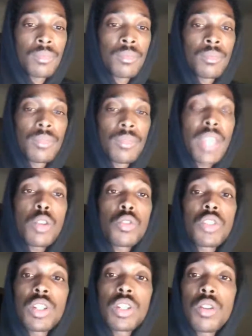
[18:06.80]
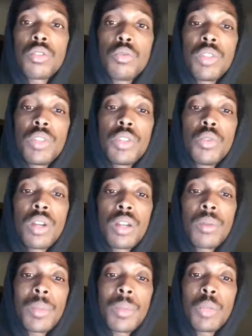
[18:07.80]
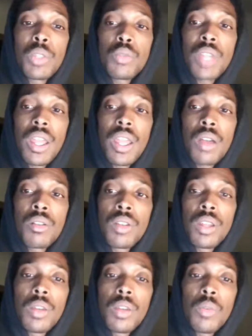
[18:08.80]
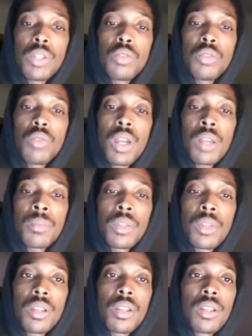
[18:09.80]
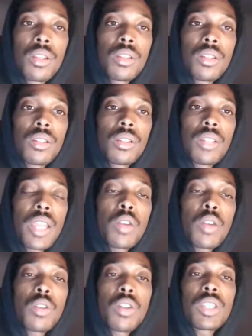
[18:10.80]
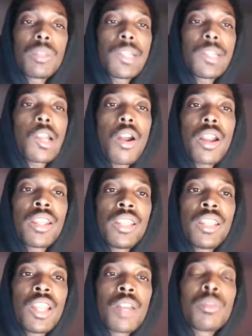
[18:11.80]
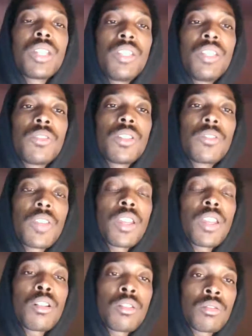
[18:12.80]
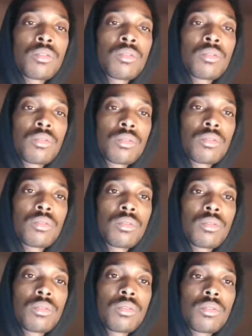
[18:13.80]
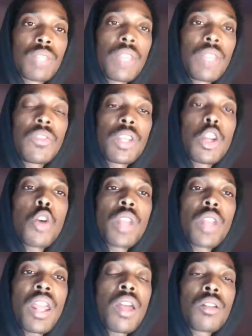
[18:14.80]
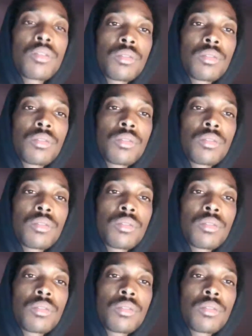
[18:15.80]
They gonna shit on you when you up. I mean, when you down. When you up, they gonna low key be like, all right, he up, but he finna fail. He finna go down.